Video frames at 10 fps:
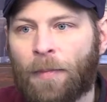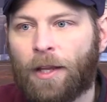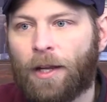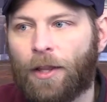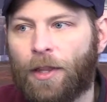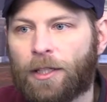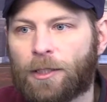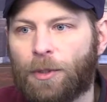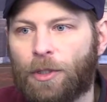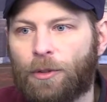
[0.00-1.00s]
I think it's
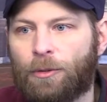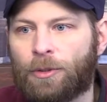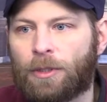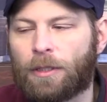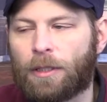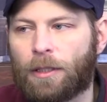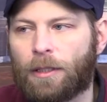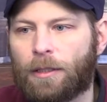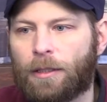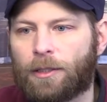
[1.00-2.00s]
been used
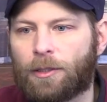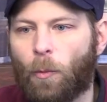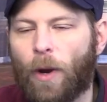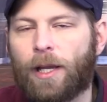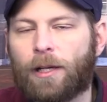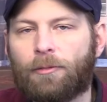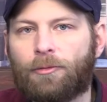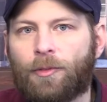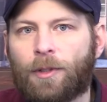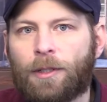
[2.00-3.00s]
uh, as a way
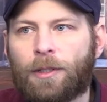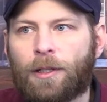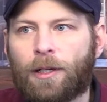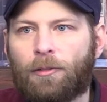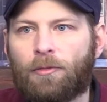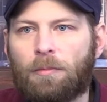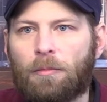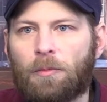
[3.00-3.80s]
of, of